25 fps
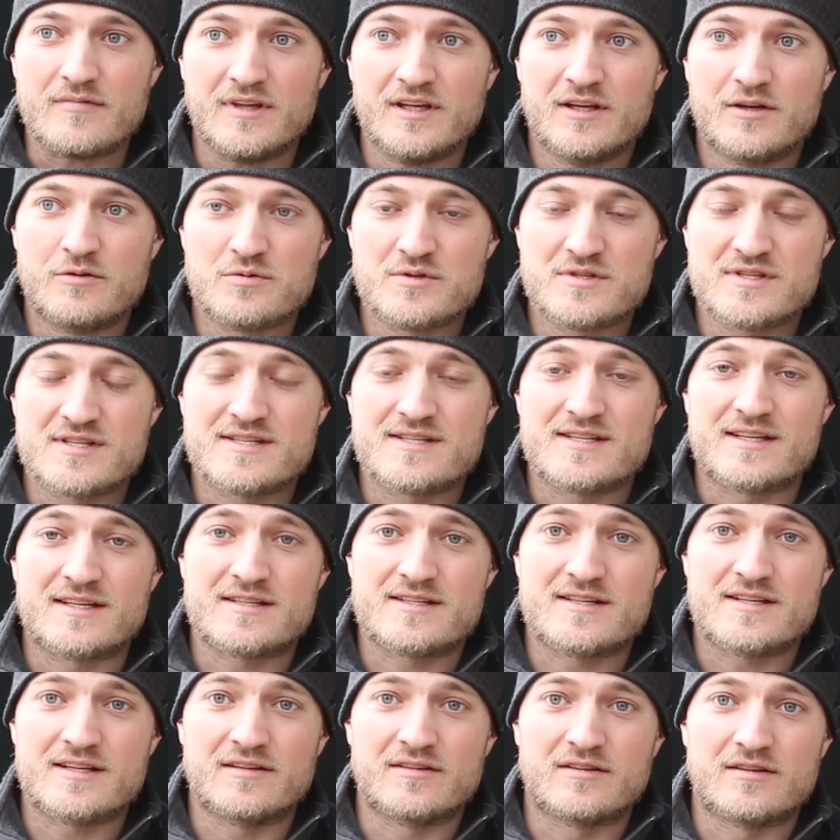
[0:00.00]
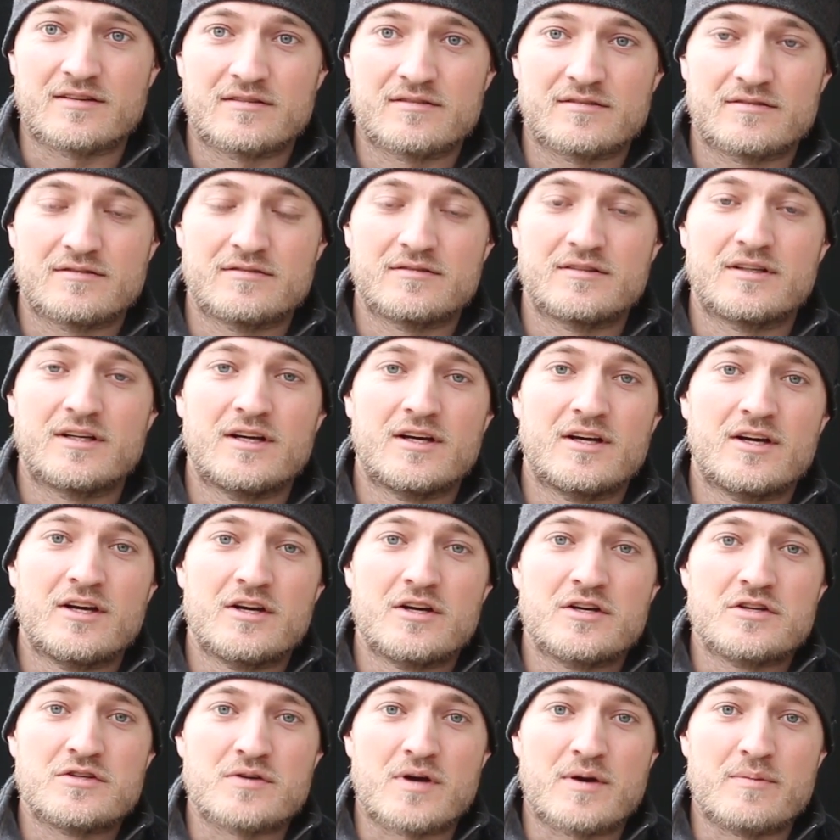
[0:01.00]
it was the 16th,
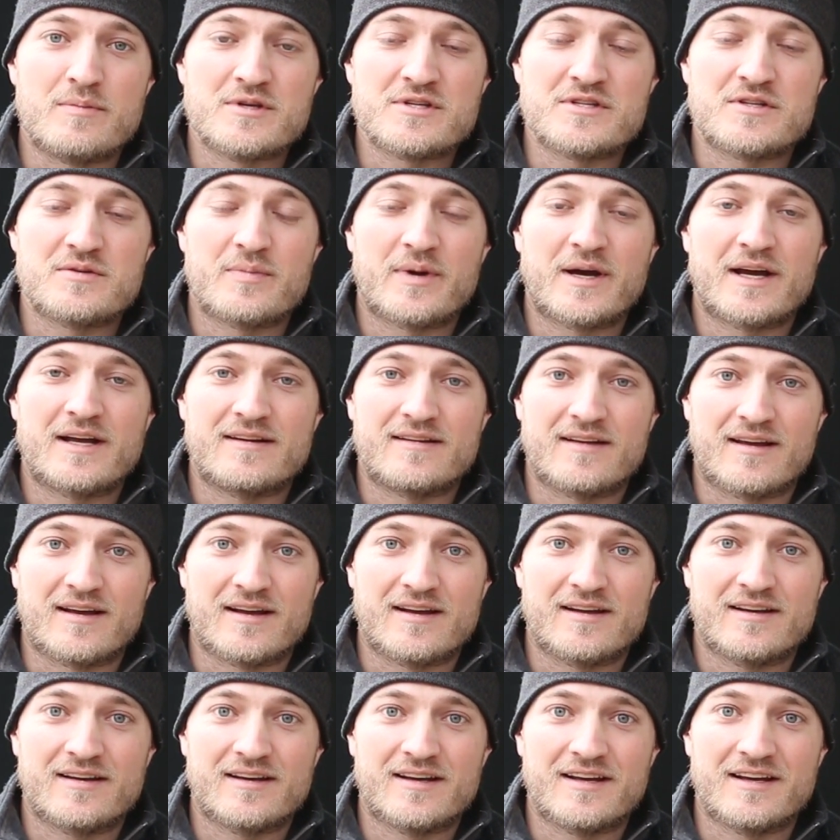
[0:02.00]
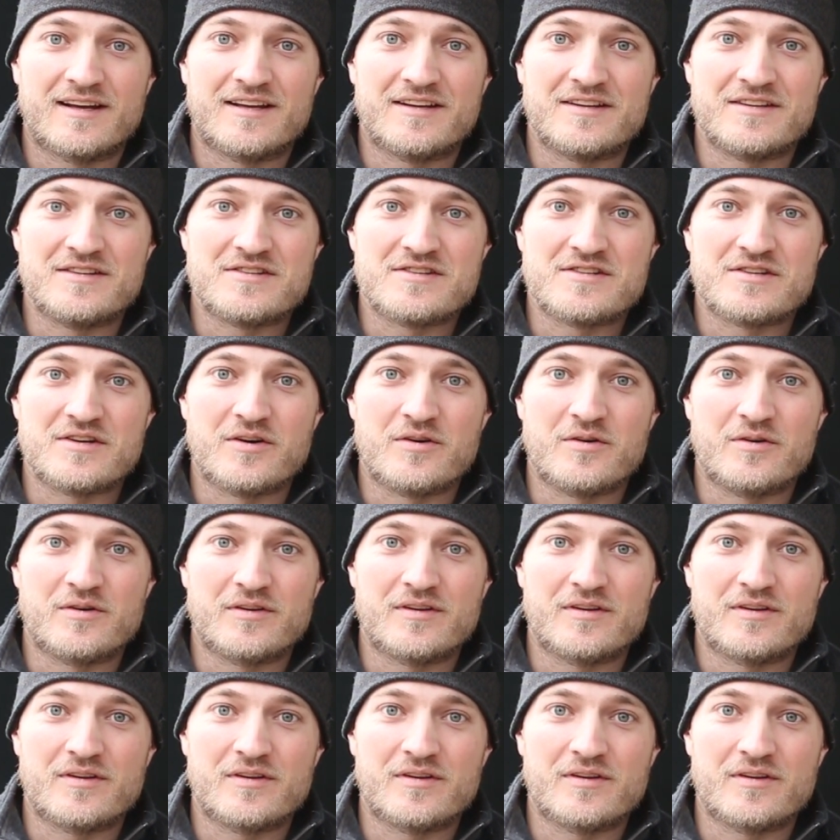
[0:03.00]
so I missed it by a day. And so